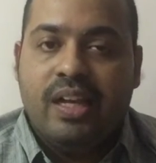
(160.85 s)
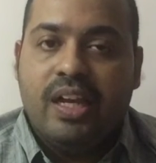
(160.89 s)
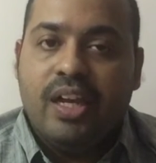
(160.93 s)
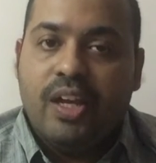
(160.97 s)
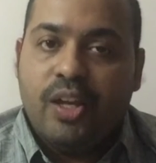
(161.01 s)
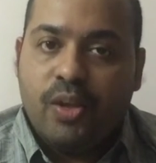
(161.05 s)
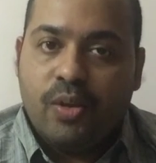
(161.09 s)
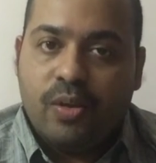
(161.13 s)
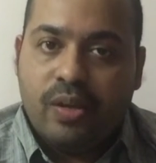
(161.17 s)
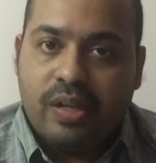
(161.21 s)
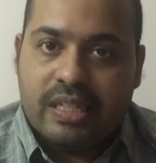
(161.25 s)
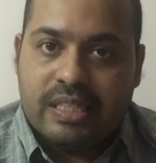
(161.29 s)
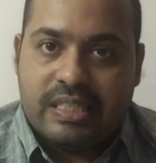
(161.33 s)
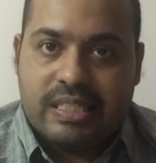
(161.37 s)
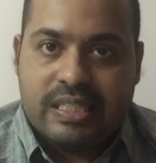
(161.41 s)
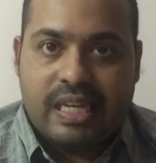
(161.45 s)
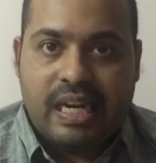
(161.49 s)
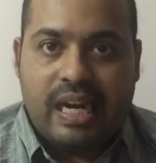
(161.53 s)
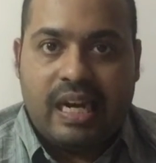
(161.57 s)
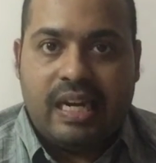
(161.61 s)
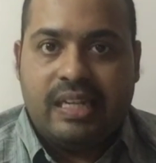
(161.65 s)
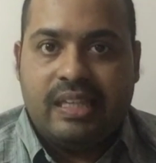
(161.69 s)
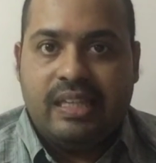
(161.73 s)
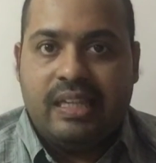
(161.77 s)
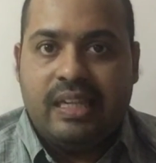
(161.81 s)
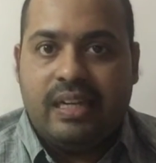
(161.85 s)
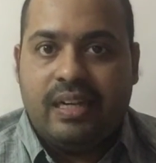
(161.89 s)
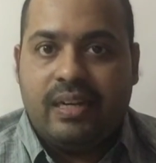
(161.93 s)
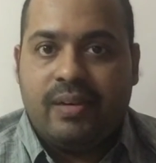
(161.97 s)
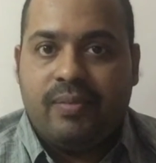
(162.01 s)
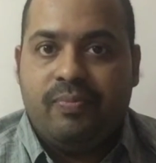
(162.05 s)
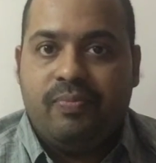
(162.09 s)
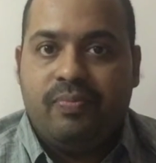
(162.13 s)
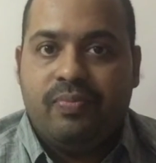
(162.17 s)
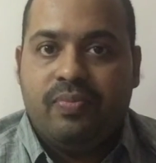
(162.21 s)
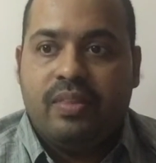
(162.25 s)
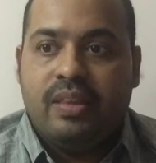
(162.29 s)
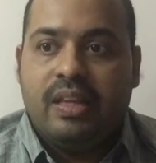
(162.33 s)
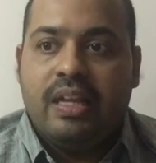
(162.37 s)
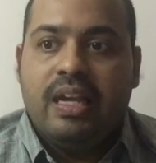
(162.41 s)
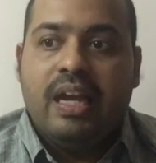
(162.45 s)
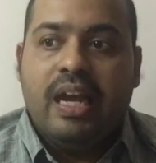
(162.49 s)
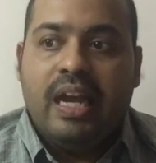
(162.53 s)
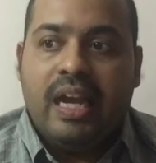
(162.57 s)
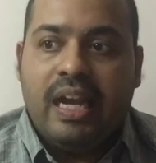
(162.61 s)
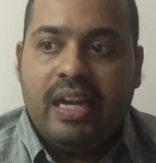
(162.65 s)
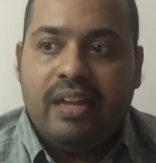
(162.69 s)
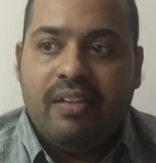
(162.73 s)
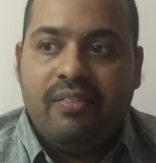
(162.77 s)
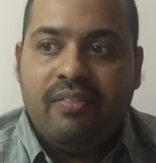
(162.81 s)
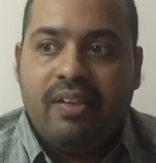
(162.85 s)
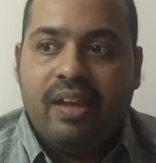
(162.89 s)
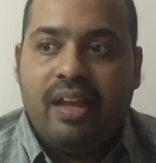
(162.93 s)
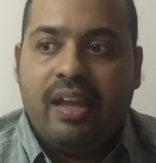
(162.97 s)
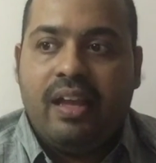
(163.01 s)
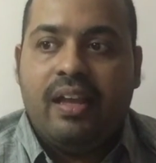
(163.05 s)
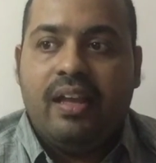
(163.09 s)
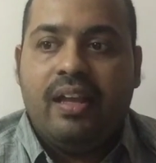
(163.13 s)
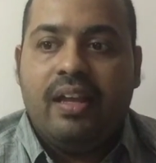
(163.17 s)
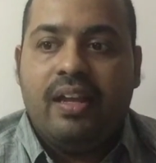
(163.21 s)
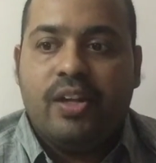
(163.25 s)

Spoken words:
You can start that. Anyway,